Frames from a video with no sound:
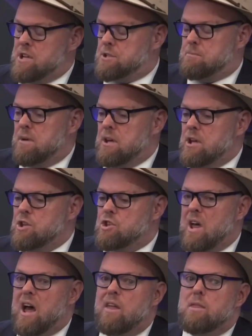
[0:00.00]

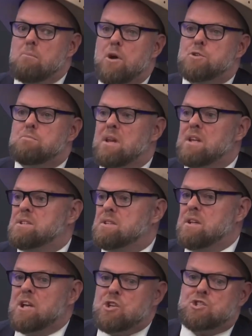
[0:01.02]
speech are the most
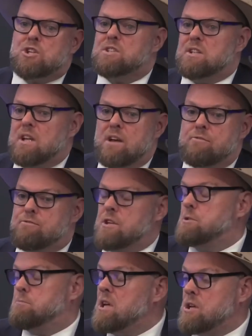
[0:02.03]
militant at shutting down
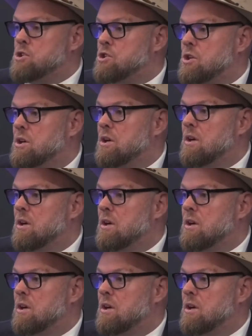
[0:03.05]
free speech.